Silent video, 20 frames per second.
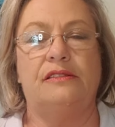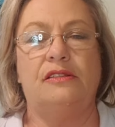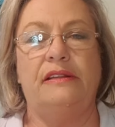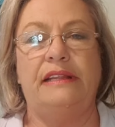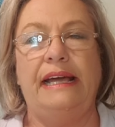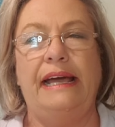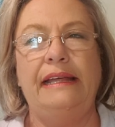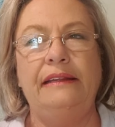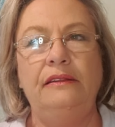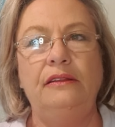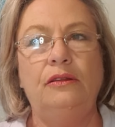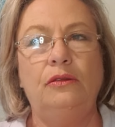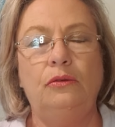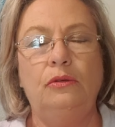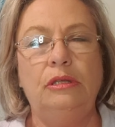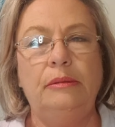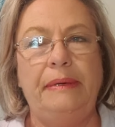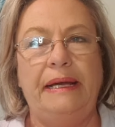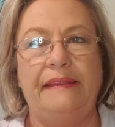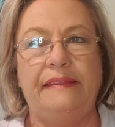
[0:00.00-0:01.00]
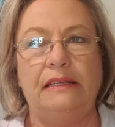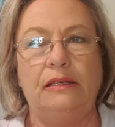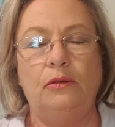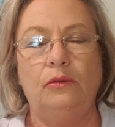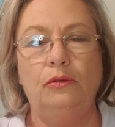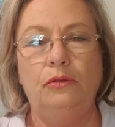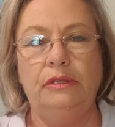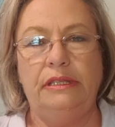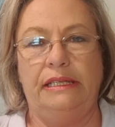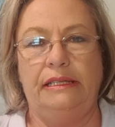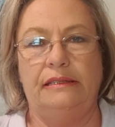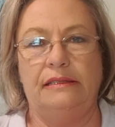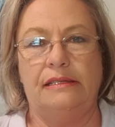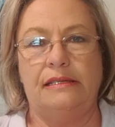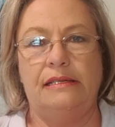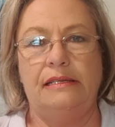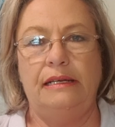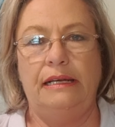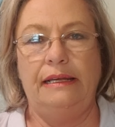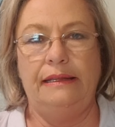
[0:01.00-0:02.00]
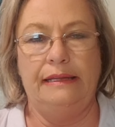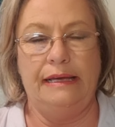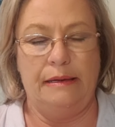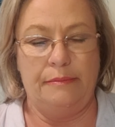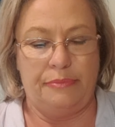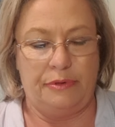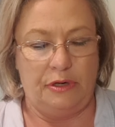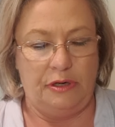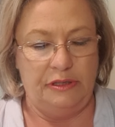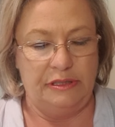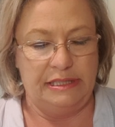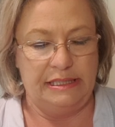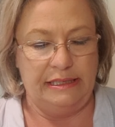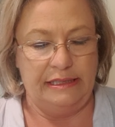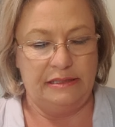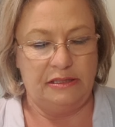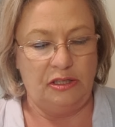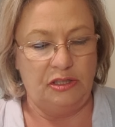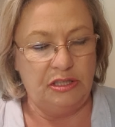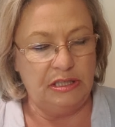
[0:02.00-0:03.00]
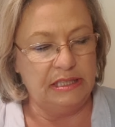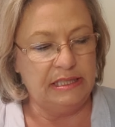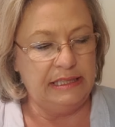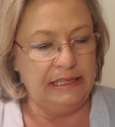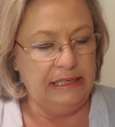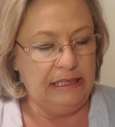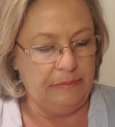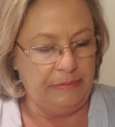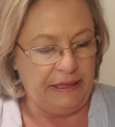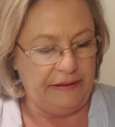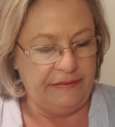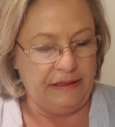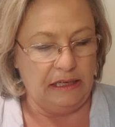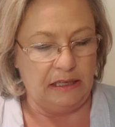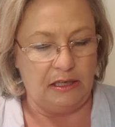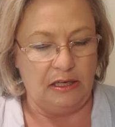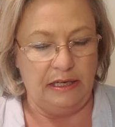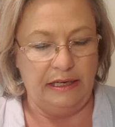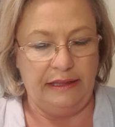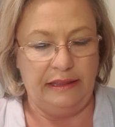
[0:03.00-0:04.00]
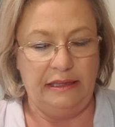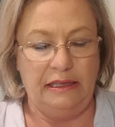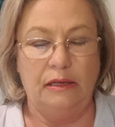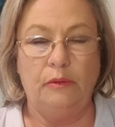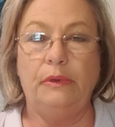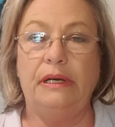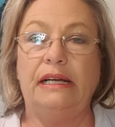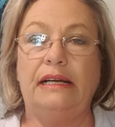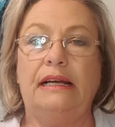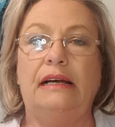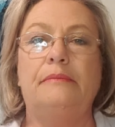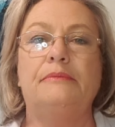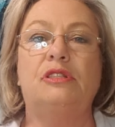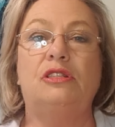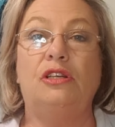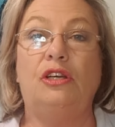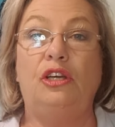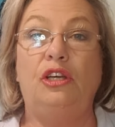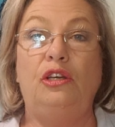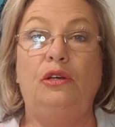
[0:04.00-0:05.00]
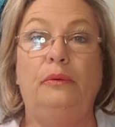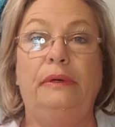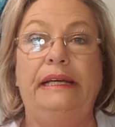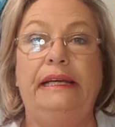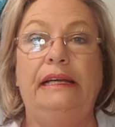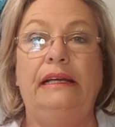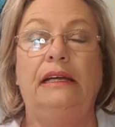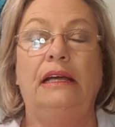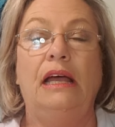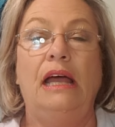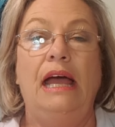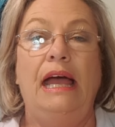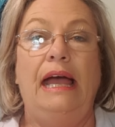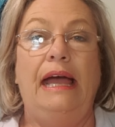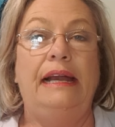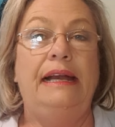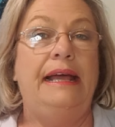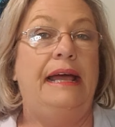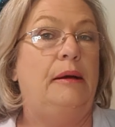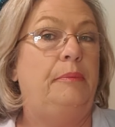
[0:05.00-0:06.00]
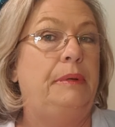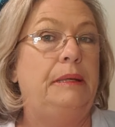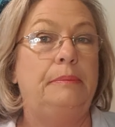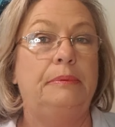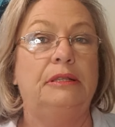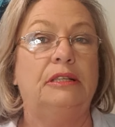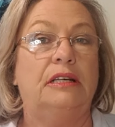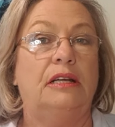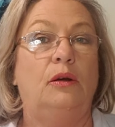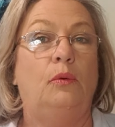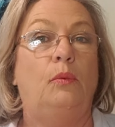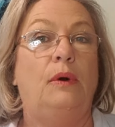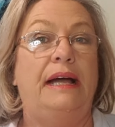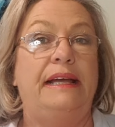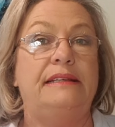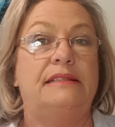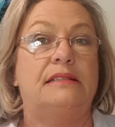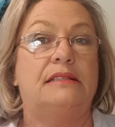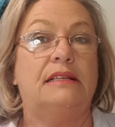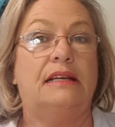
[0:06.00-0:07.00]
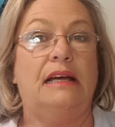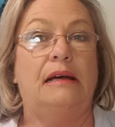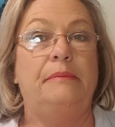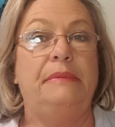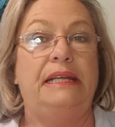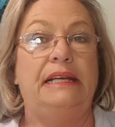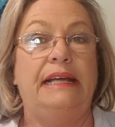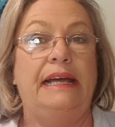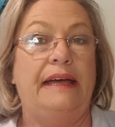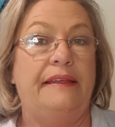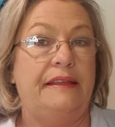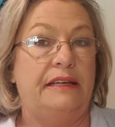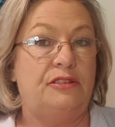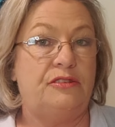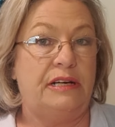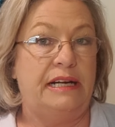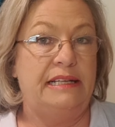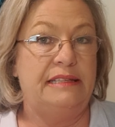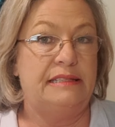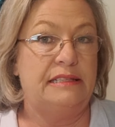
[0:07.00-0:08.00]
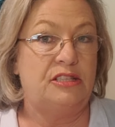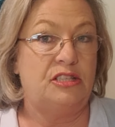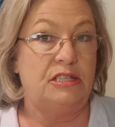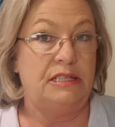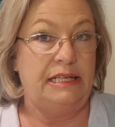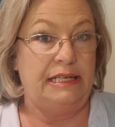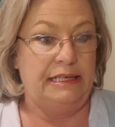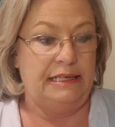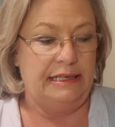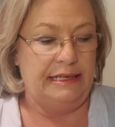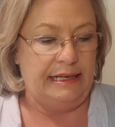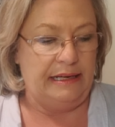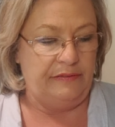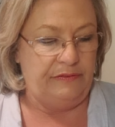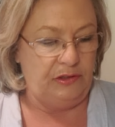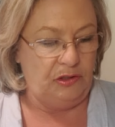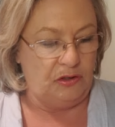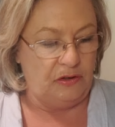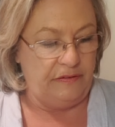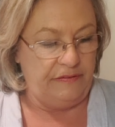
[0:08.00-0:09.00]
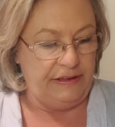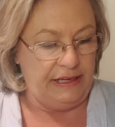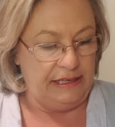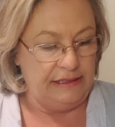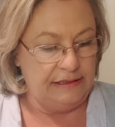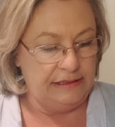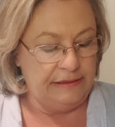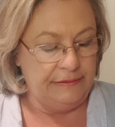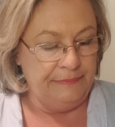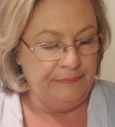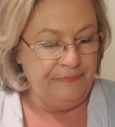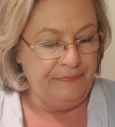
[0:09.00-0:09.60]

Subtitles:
So they hadn't thought about the audience in that process. So just think about that kind of thing when it comes to queuing and how people are going to wait to come in, how they transition in and out of your event.